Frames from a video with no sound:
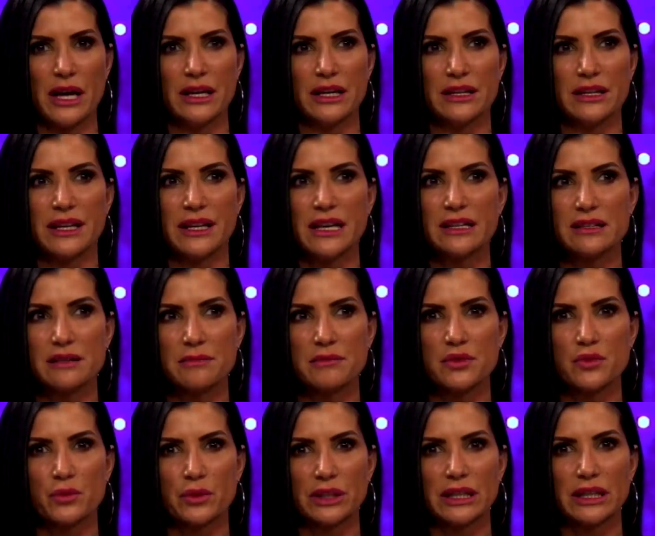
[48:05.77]
And that
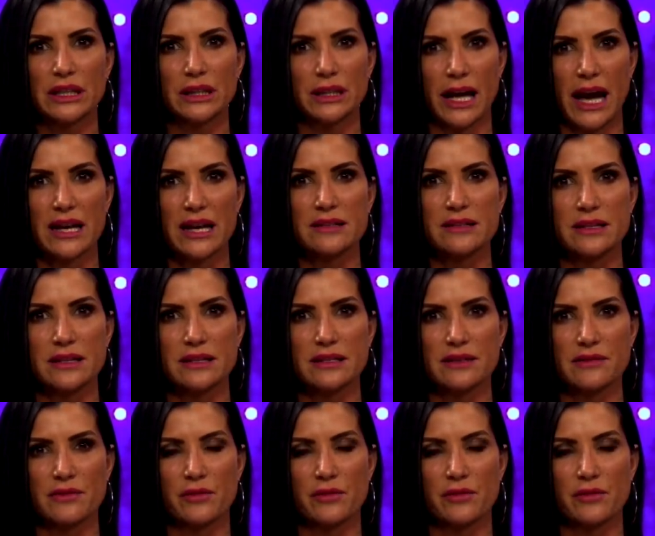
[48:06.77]
seems really classist.